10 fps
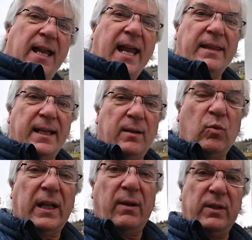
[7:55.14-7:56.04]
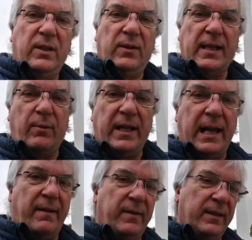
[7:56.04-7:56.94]
And then what I would do is I would
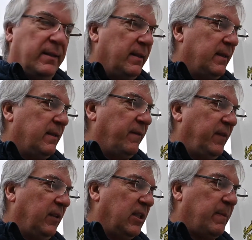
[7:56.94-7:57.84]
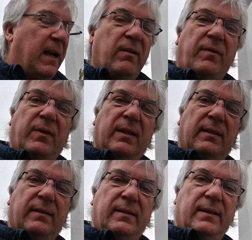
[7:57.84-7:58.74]
have the fill spout for
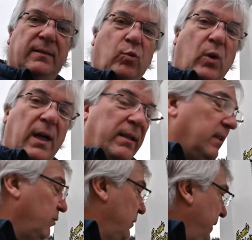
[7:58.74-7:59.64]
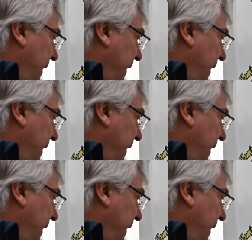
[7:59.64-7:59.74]
the water would be